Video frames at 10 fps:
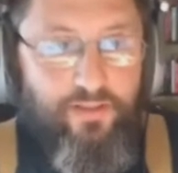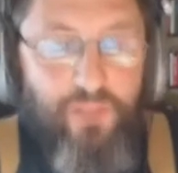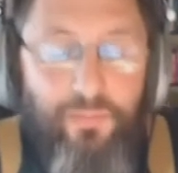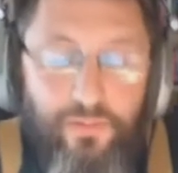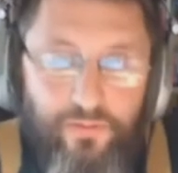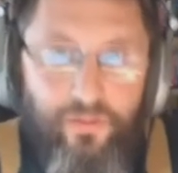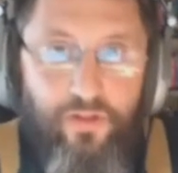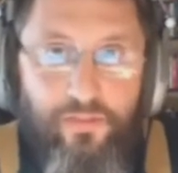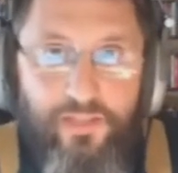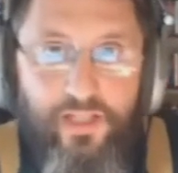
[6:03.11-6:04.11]
there, people
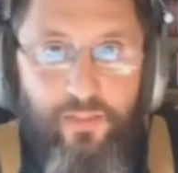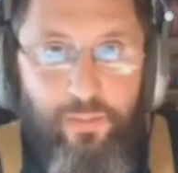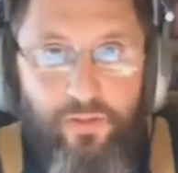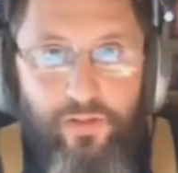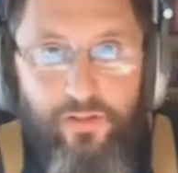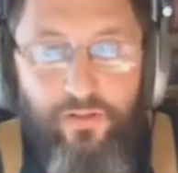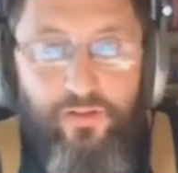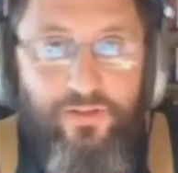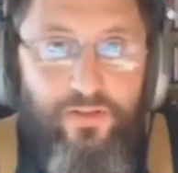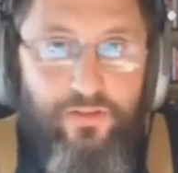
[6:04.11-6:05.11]
calling me a hypocrite and
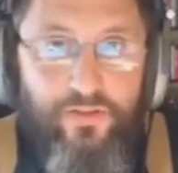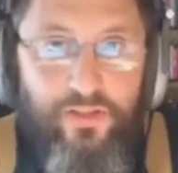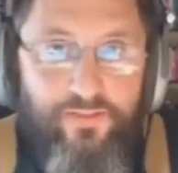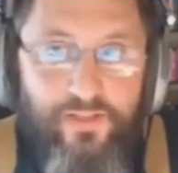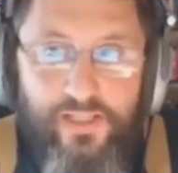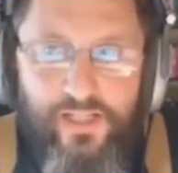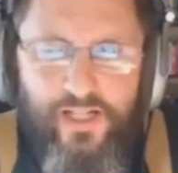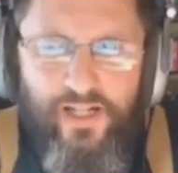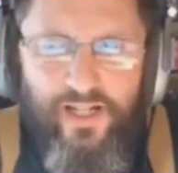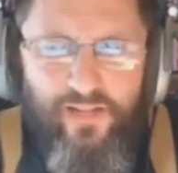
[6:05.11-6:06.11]
all this other stuff.
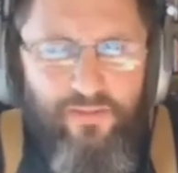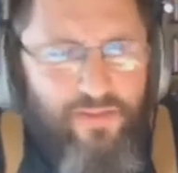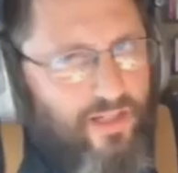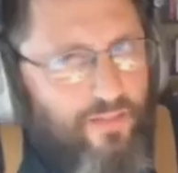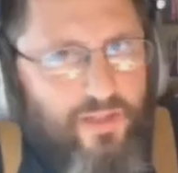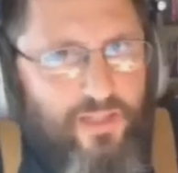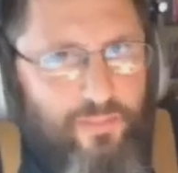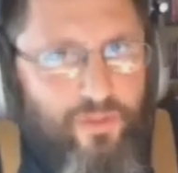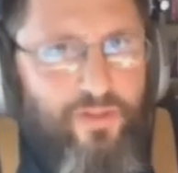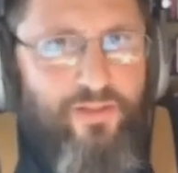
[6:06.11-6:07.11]
Uh, I don't think I'm the
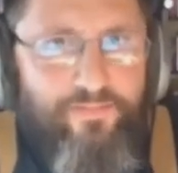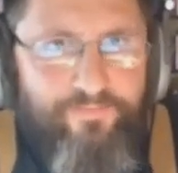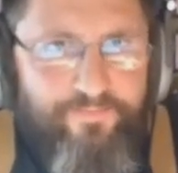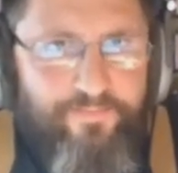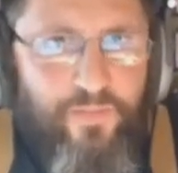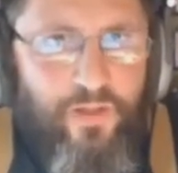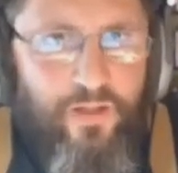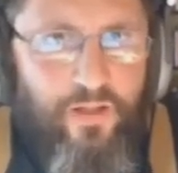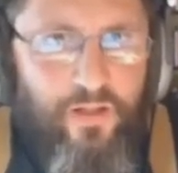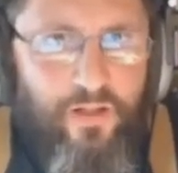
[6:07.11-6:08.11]
hypocrite.
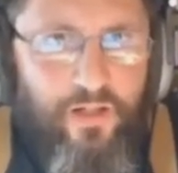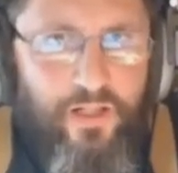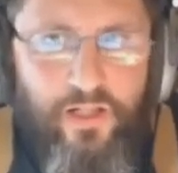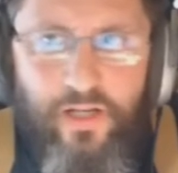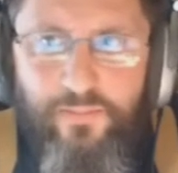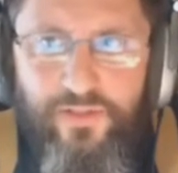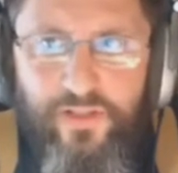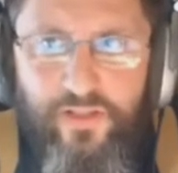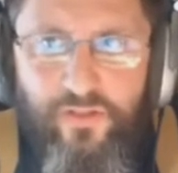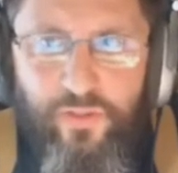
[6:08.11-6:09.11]
All right, I'm
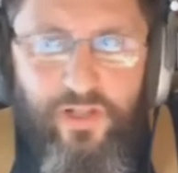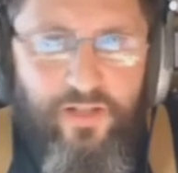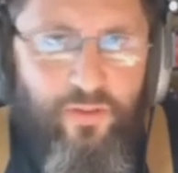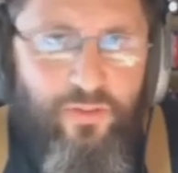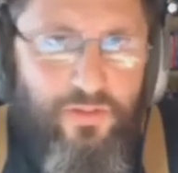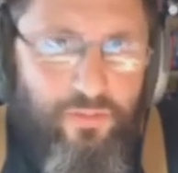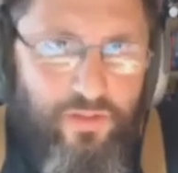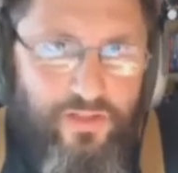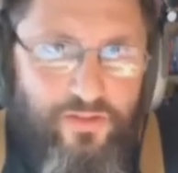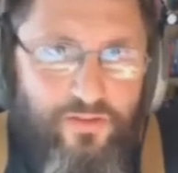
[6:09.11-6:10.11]
sticking to what I've always
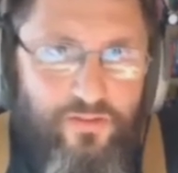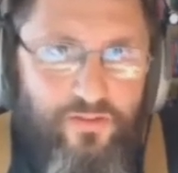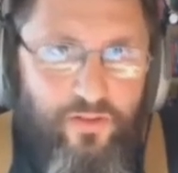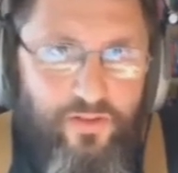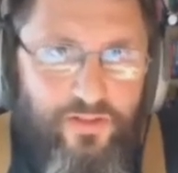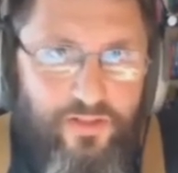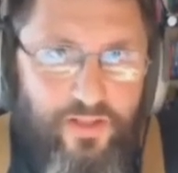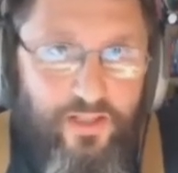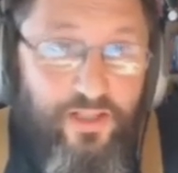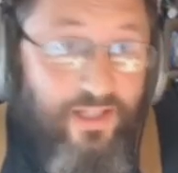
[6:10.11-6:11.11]
preached on this
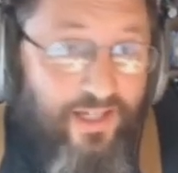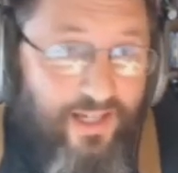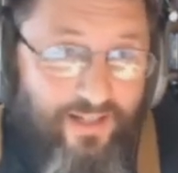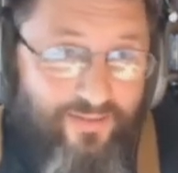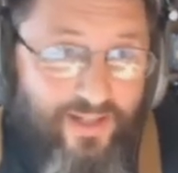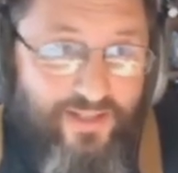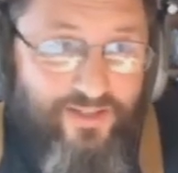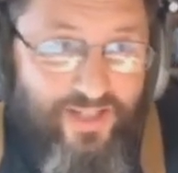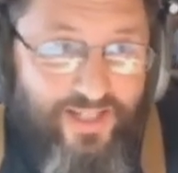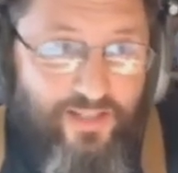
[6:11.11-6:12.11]
thing. And if I
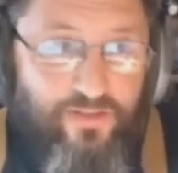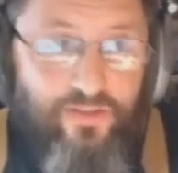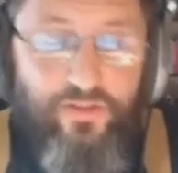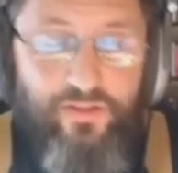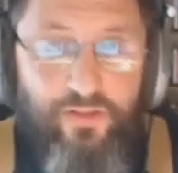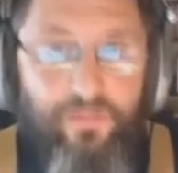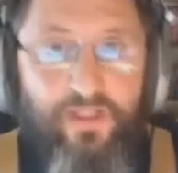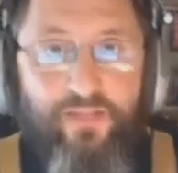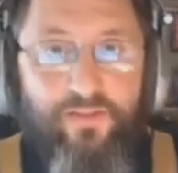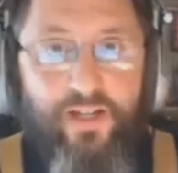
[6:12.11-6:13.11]
change
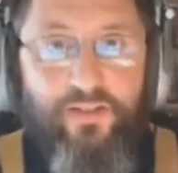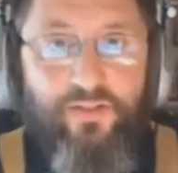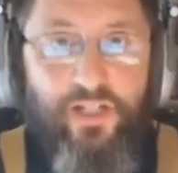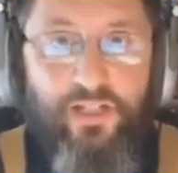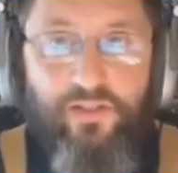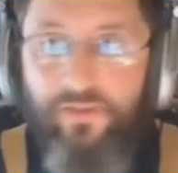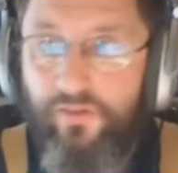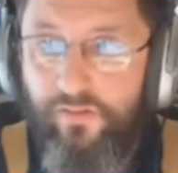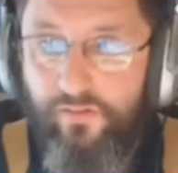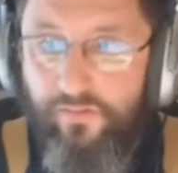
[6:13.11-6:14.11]
something, if I
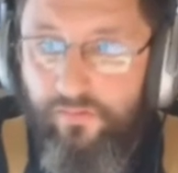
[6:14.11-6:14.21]
change